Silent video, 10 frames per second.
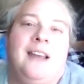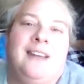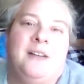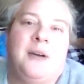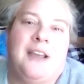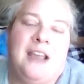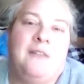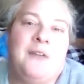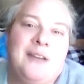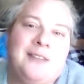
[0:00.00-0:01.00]
Anyway,
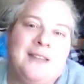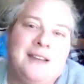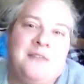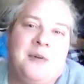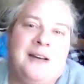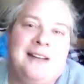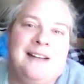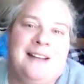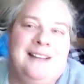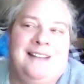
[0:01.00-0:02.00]
if you can think of one
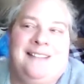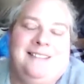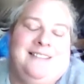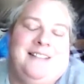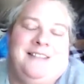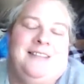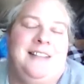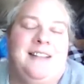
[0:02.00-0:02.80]
and You